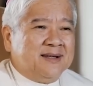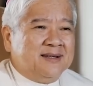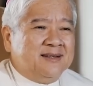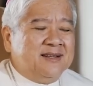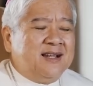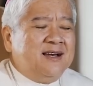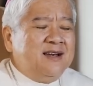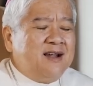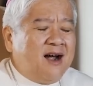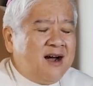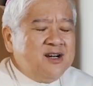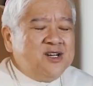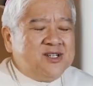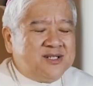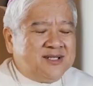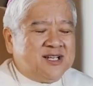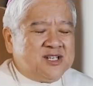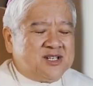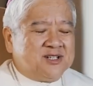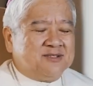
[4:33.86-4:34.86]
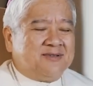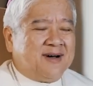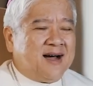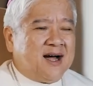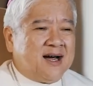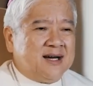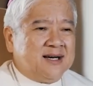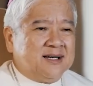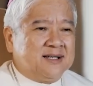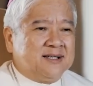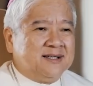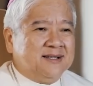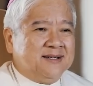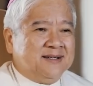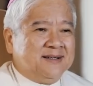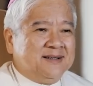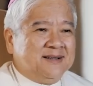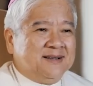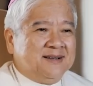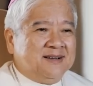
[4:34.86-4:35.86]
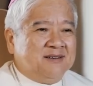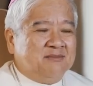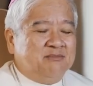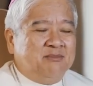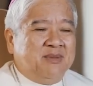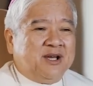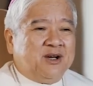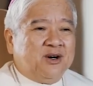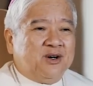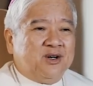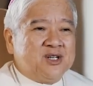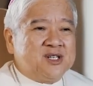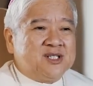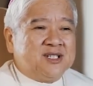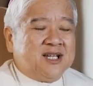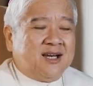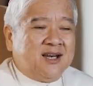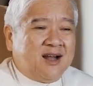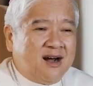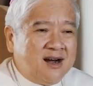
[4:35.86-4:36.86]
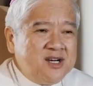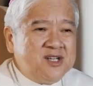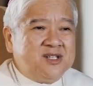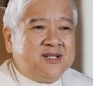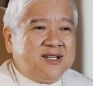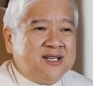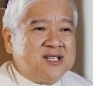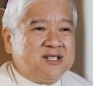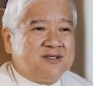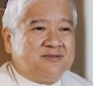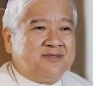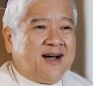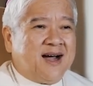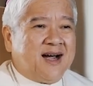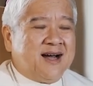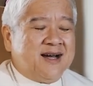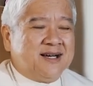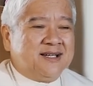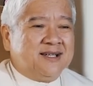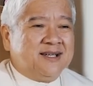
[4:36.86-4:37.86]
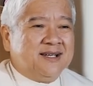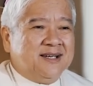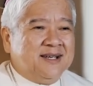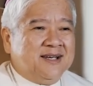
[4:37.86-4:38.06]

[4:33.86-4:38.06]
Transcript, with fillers: the largeness of heart, because the largeness of heart